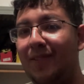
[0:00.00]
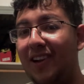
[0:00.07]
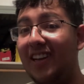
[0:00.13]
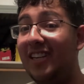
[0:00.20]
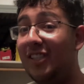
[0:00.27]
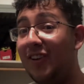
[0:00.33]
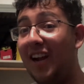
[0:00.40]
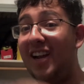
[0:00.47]
We're
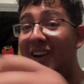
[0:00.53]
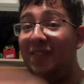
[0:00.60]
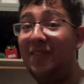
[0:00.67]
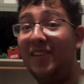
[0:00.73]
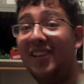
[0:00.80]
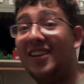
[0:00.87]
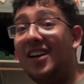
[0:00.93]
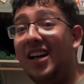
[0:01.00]
gonna try out for
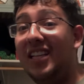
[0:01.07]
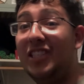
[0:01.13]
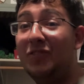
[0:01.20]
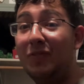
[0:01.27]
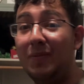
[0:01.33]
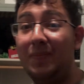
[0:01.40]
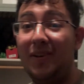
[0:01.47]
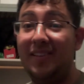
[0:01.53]
the college
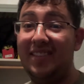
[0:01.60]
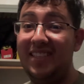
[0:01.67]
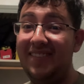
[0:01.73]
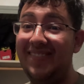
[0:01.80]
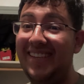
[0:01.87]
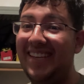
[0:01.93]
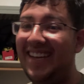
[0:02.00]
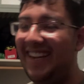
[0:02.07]
football
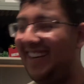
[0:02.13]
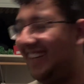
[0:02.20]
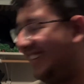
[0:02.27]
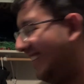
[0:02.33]
team again.